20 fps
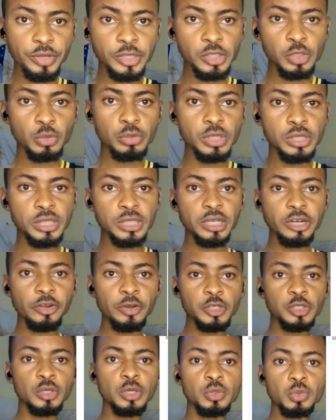So this
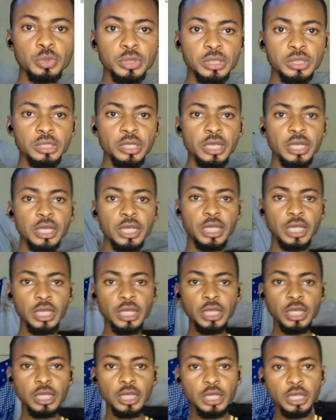generation could take
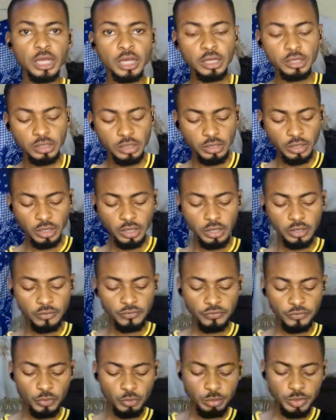a
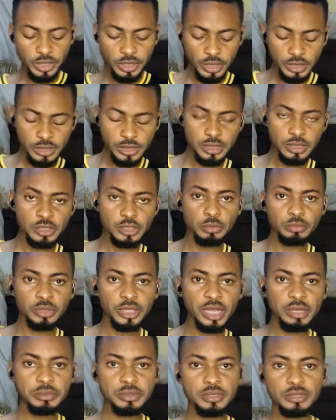few minutes,
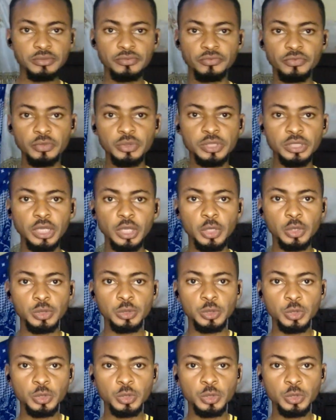sometimes a few seconds.